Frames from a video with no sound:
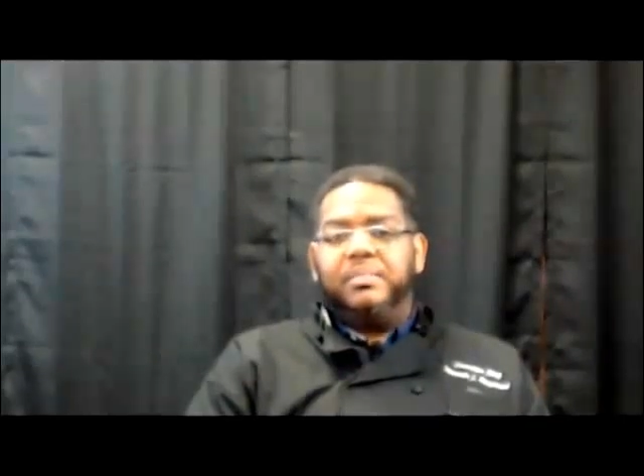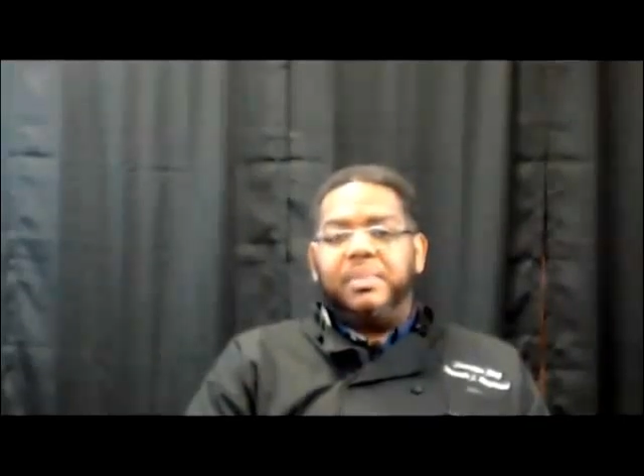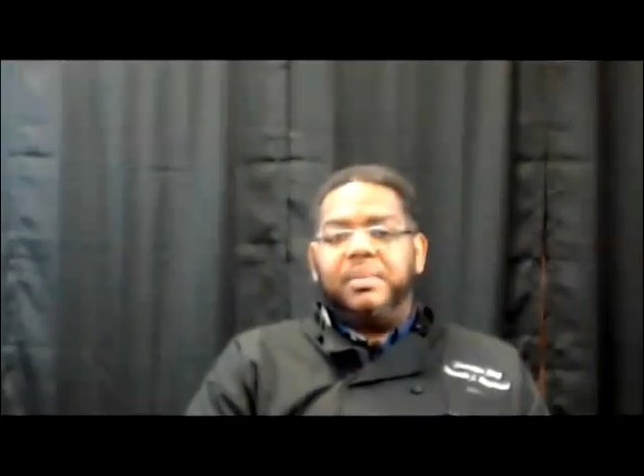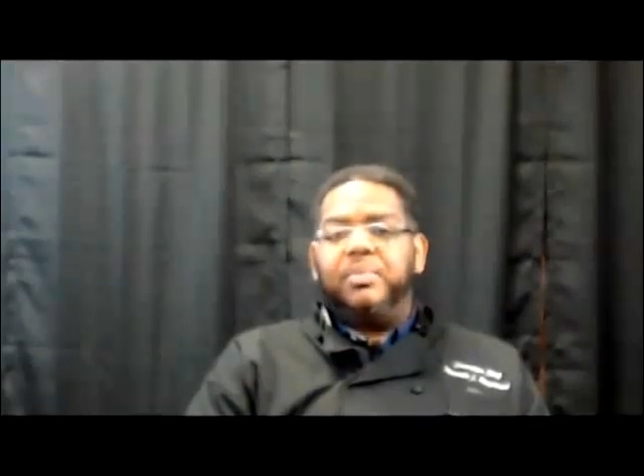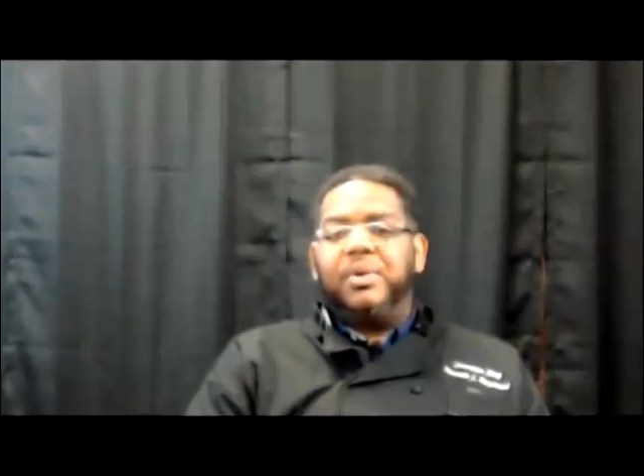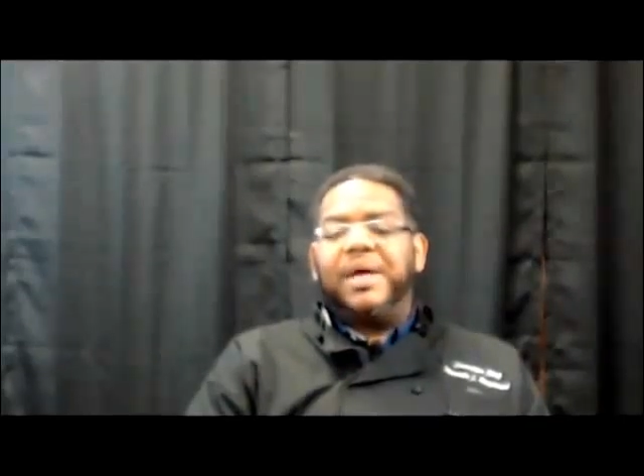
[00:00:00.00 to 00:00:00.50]

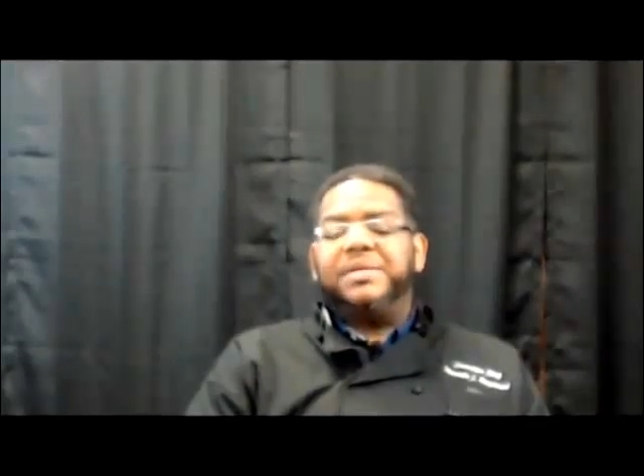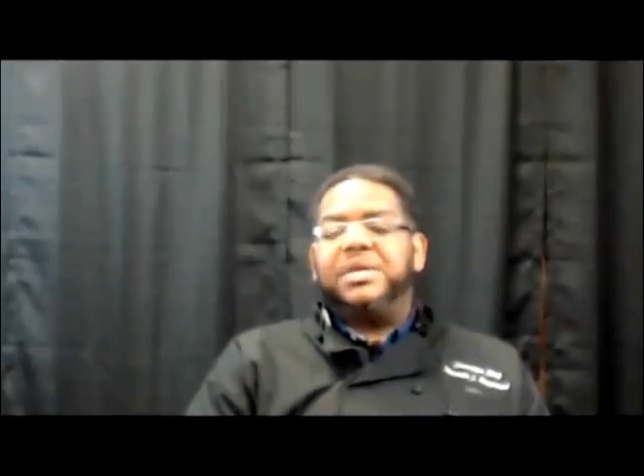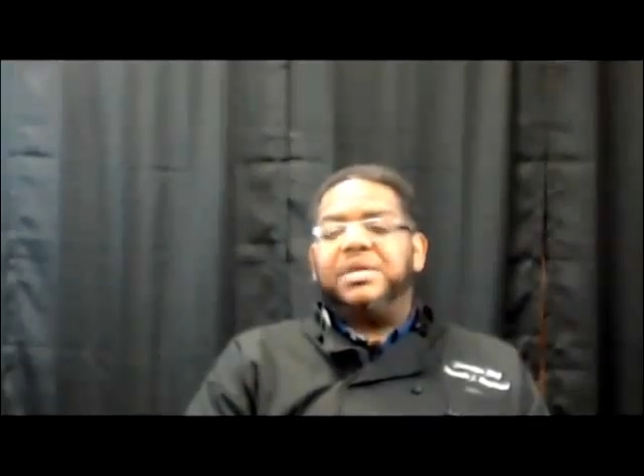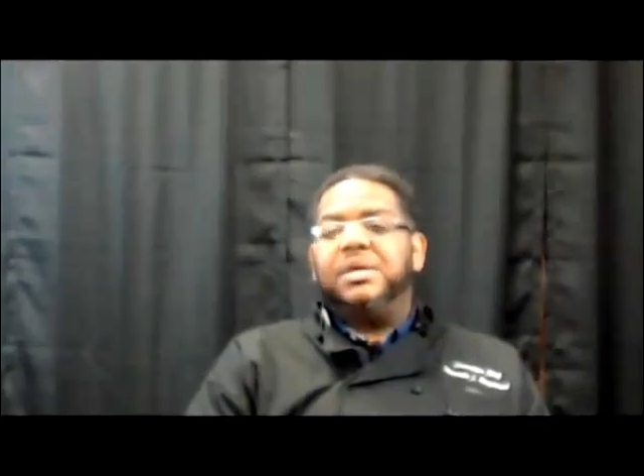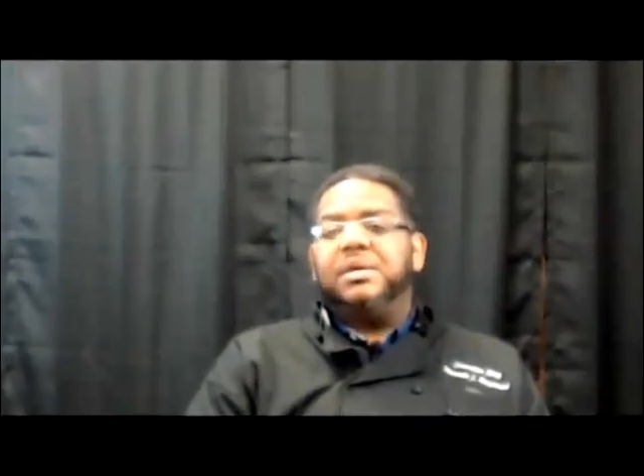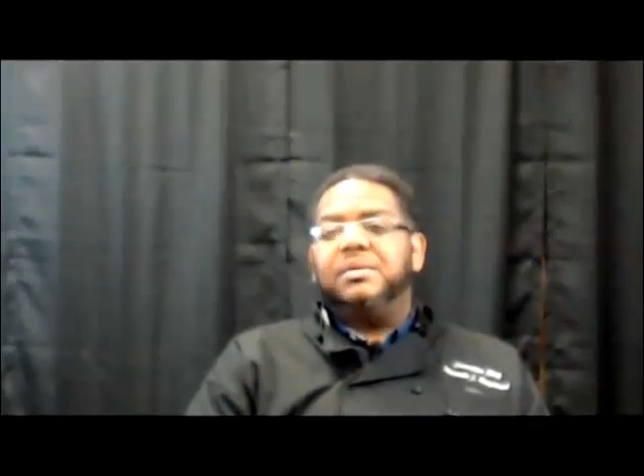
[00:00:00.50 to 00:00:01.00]
people like to
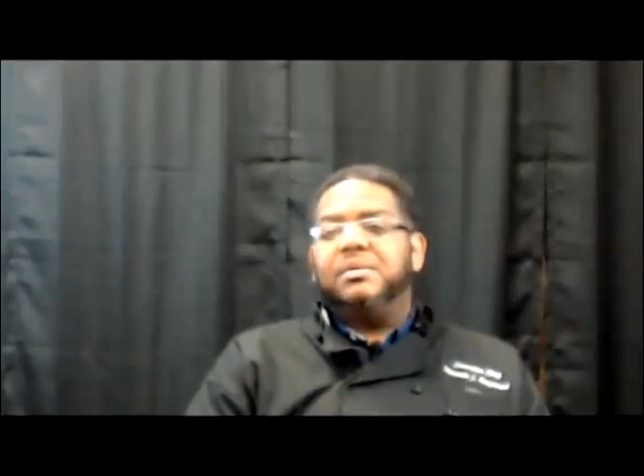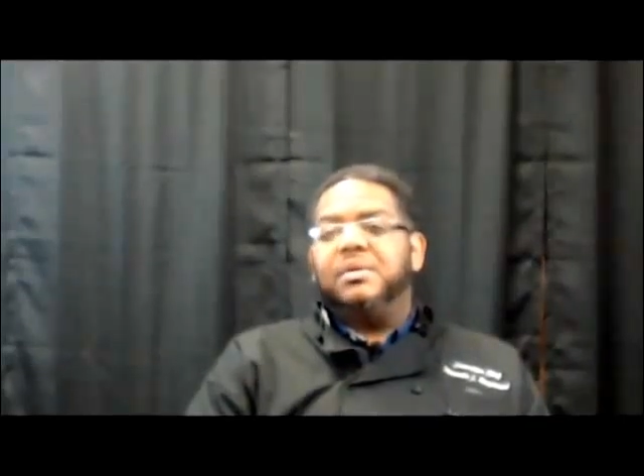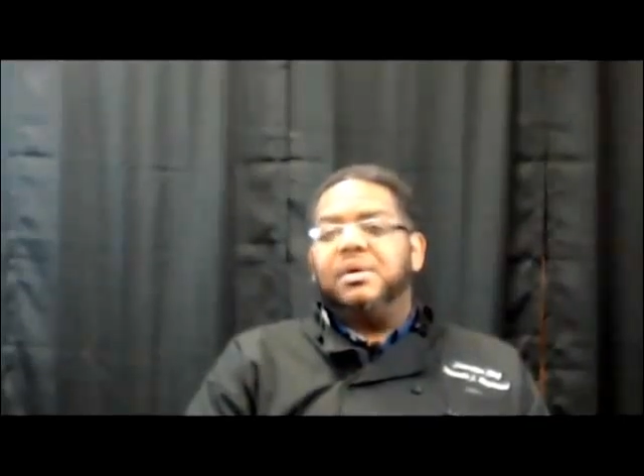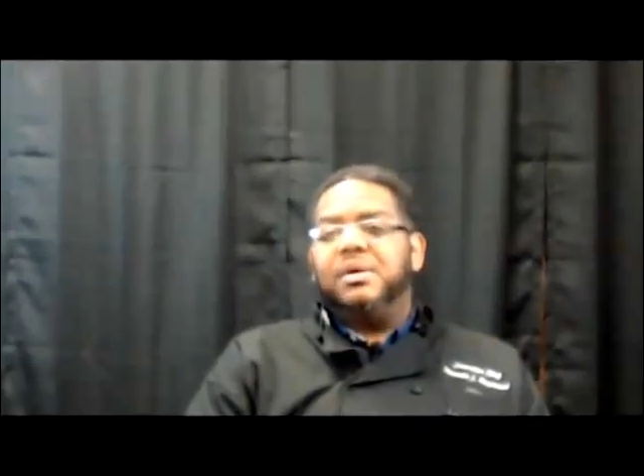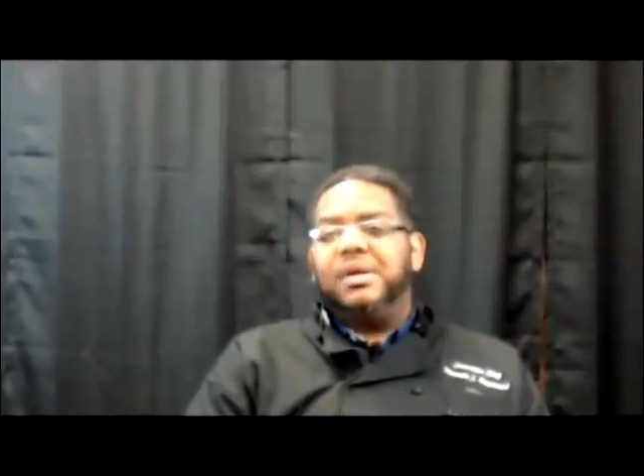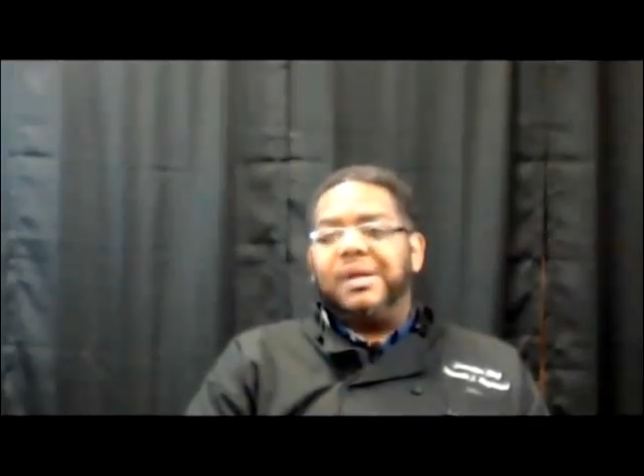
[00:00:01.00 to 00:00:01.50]
eat
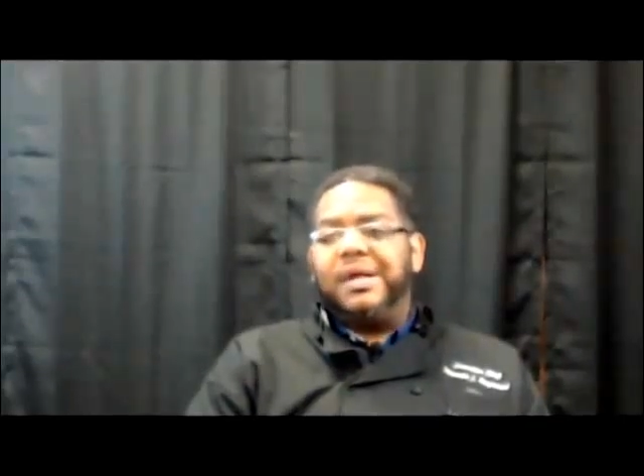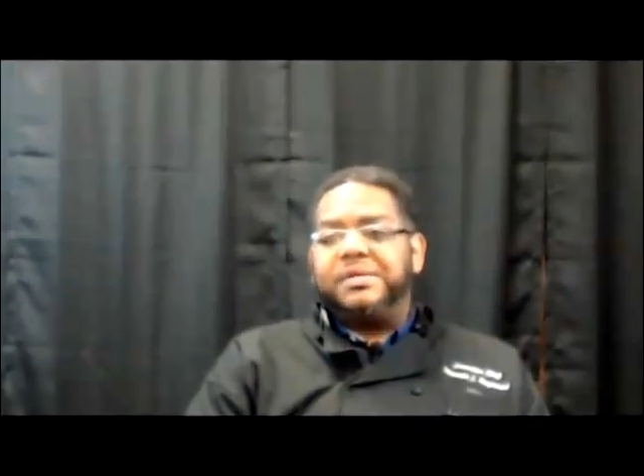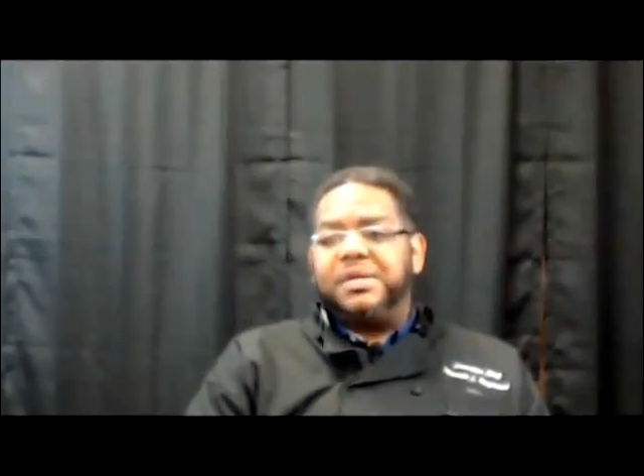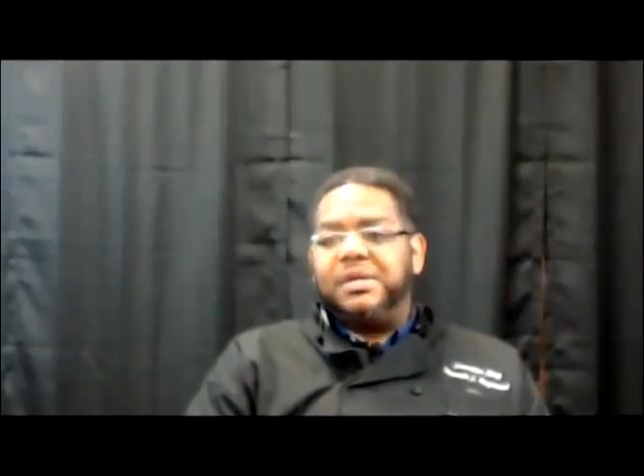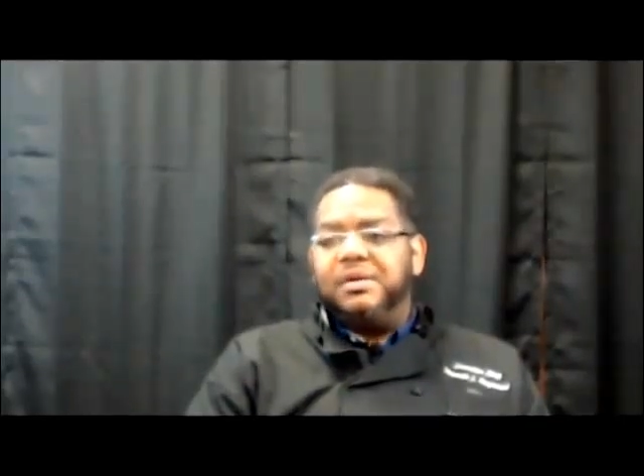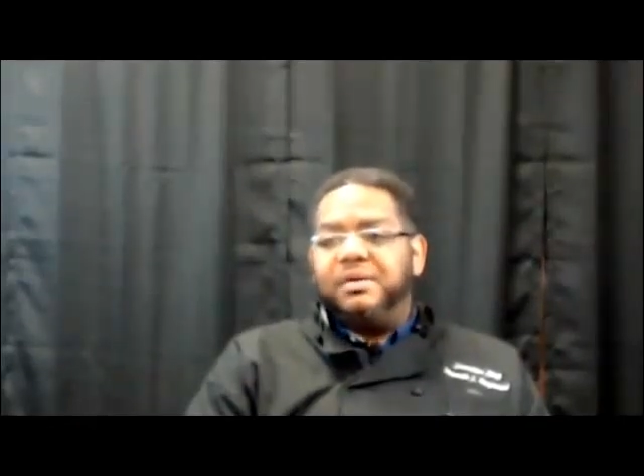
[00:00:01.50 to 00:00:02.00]
and they like
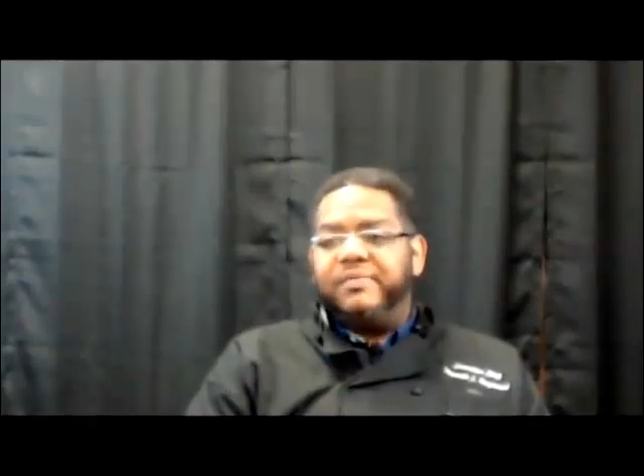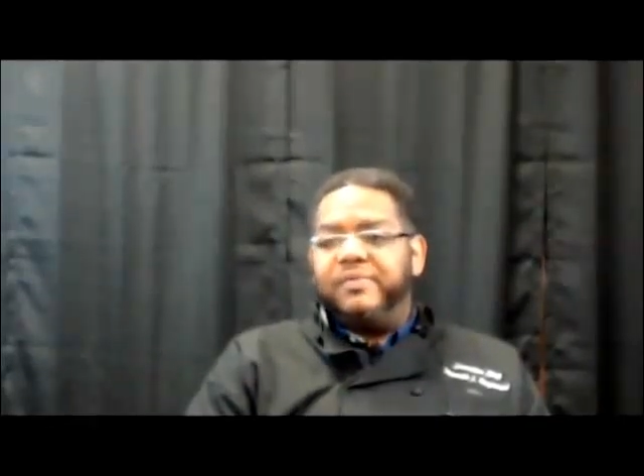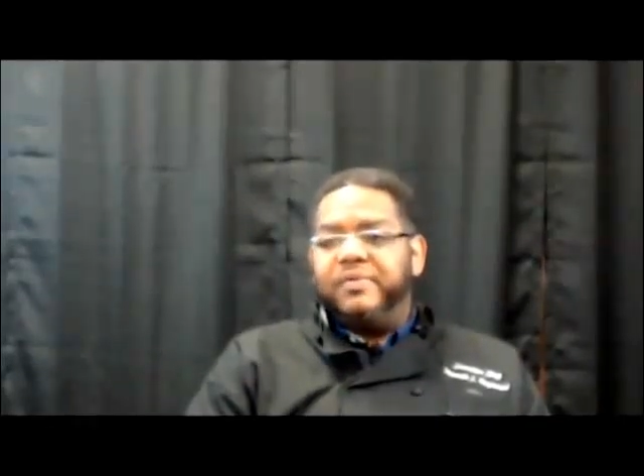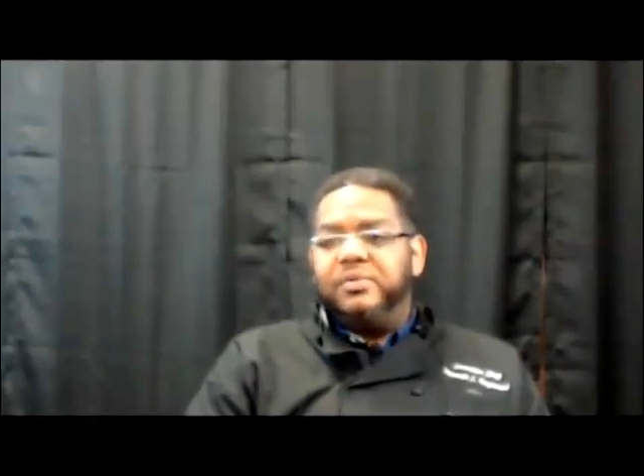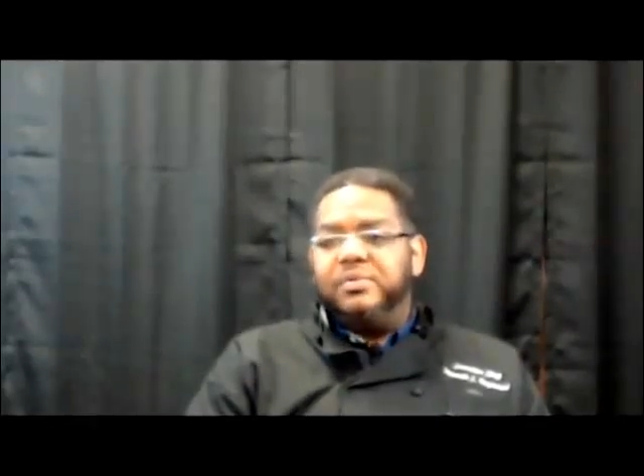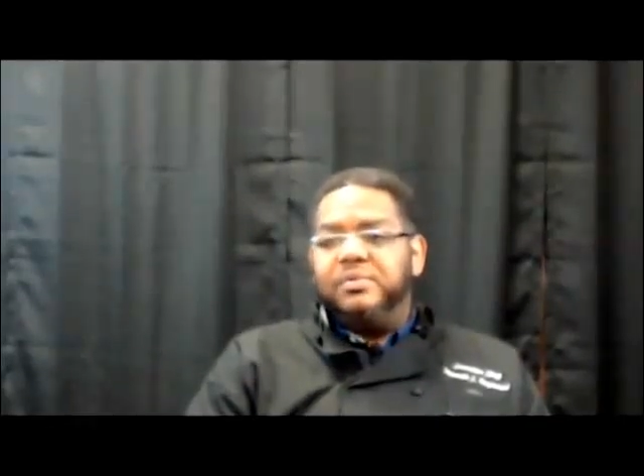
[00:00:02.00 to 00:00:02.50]
to eat good
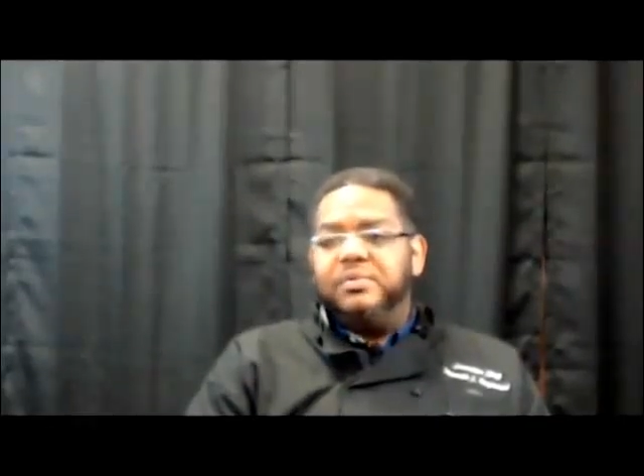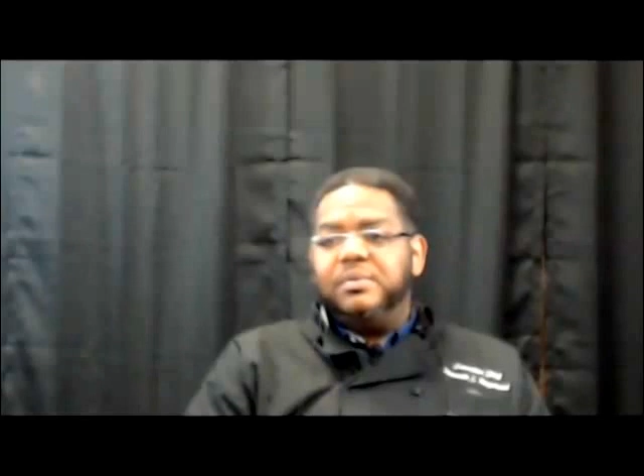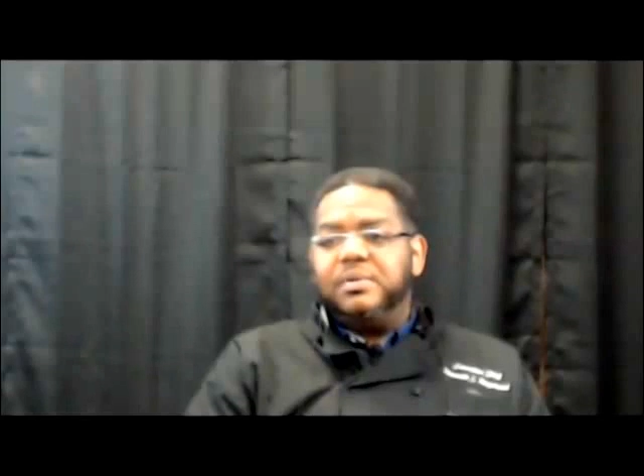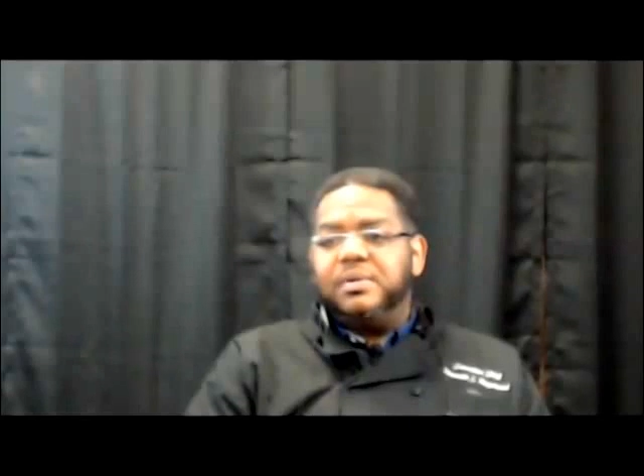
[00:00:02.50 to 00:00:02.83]
food